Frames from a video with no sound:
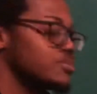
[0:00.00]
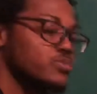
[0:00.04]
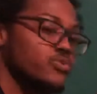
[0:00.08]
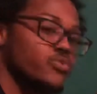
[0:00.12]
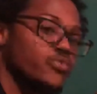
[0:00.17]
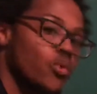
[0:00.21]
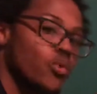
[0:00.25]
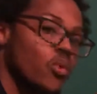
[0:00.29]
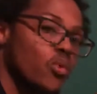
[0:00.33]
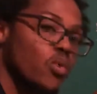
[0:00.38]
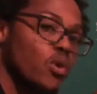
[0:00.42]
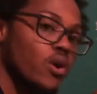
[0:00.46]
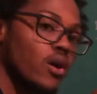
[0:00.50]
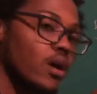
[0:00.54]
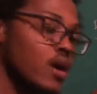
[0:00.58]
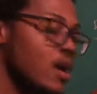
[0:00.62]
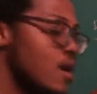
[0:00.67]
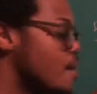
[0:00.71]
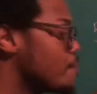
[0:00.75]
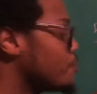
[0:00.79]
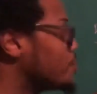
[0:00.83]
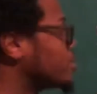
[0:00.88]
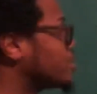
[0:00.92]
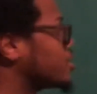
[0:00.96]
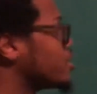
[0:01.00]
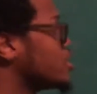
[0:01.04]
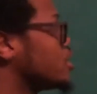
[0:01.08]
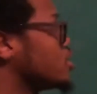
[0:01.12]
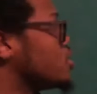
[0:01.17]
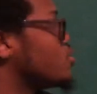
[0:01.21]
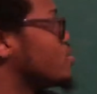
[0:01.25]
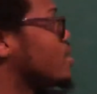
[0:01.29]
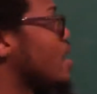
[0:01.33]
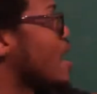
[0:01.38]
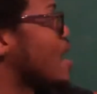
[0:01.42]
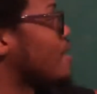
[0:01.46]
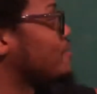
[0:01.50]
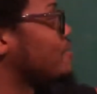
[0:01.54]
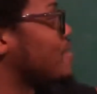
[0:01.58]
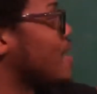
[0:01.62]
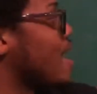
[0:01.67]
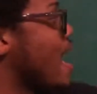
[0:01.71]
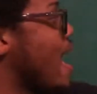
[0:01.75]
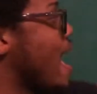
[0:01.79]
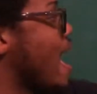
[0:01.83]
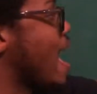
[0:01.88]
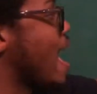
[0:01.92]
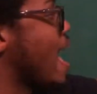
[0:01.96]
4, but then you would have
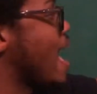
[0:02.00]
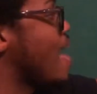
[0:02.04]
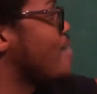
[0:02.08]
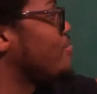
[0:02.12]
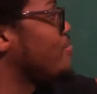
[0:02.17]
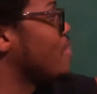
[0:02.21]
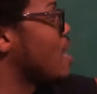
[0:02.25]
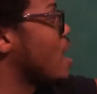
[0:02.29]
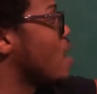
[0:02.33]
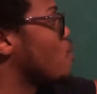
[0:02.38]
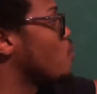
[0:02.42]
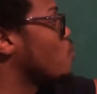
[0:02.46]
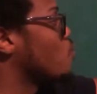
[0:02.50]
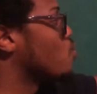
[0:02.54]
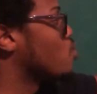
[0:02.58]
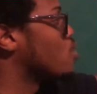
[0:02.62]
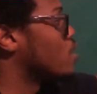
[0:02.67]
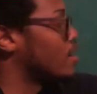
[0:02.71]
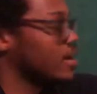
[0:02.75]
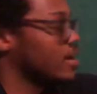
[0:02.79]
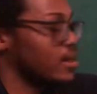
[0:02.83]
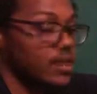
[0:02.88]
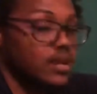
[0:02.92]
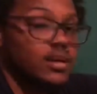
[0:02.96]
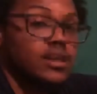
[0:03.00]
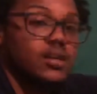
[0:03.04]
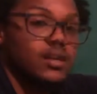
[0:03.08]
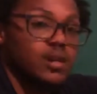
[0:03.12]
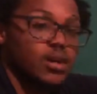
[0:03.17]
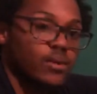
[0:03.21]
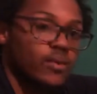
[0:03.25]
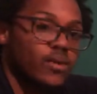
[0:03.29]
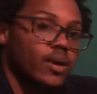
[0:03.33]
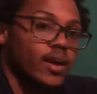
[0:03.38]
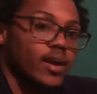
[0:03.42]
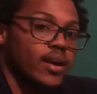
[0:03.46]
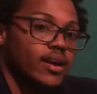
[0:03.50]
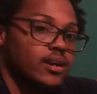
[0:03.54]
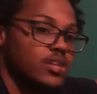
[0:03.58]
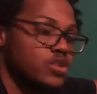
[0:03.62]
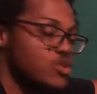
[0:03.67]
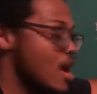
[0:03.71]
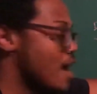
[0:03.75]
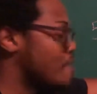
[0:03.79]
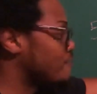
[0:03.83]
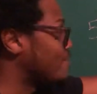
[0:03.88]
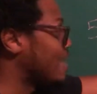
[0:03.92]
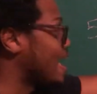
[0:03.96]
to add that 1, okay? You
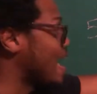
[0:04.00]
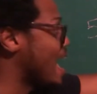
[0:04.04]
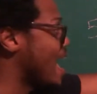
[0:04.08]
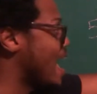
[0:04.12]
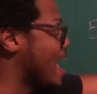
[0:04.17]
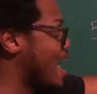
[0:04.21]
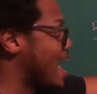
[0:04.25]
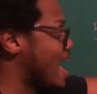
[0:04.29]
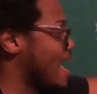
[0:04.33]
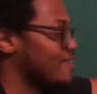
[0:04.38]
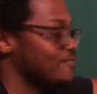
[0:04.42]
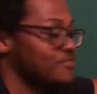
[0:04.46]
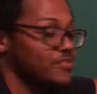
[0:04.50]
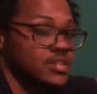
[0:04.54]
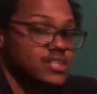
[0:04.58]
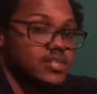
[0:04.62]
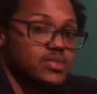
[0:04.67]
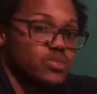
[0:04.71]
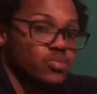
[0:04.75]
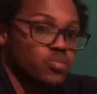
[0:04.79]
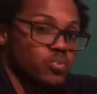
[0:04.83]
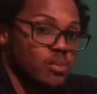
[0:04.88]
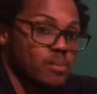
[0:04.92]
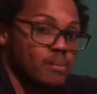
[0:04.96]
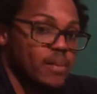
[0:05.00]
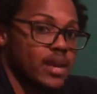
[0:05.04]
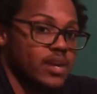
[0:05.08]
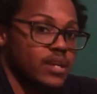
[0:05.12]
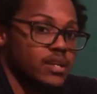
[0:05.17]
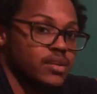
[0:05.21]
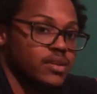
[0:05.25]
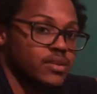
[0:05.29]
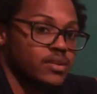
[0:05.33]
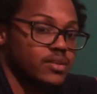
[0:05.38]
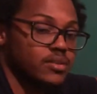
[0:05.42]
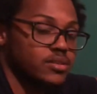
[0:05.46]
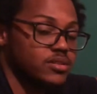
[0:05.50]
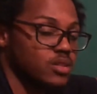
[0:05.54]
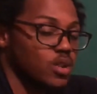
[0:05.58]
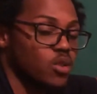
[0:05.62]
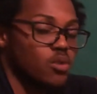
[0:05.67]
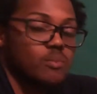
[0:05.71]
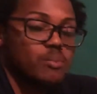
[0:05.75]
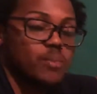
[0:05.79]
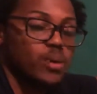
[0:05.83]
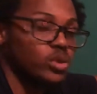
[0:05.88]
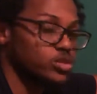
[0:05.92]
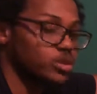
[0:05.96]
have to add this remainder.
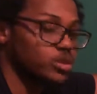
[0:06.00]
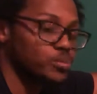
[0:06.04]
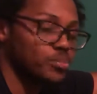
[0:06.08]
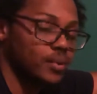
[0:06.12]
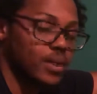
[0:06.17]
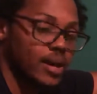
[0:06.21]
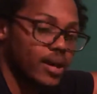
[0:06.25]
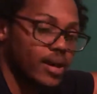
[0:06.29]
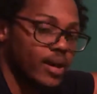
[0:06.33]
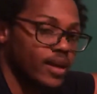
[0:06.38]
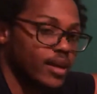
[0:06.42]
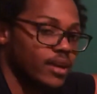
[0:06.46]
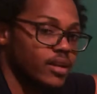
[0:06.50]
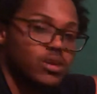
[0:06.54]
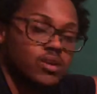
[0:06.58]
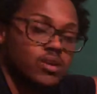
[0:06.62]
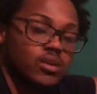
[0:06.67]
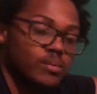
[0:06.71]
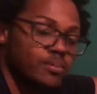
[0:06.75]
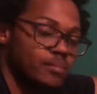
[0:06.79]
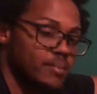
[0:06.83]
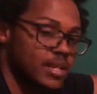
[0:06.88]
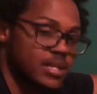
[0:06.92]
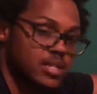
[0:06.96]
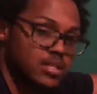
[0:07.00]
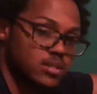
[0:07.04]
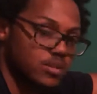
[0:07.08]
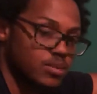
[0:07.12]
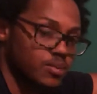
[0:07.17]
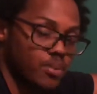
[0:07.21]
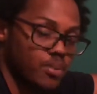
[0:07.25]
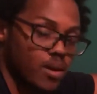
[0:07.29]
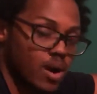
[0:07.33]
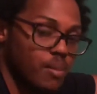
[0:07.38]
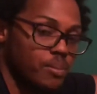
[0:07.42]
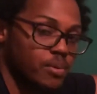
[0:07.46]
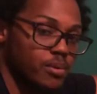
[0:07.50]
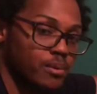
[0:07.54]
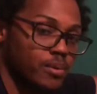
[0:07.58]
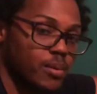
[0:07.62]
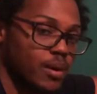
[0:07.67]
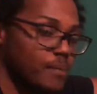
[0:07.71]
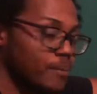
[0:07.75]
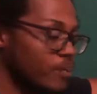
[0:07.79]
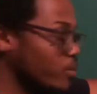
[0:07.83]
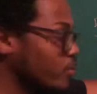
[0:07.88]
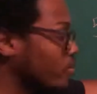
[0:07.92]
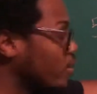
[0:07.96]
Don't multiply it, it'll mess your problem
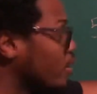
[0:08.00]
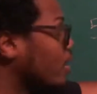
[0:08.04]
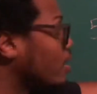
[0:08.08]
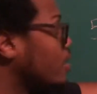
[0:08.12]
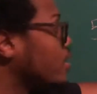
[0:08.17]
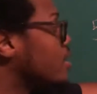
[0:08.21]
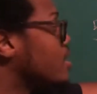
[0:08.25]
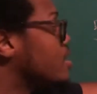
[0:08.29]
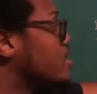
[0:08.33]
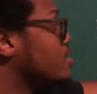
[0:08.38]
up, okay?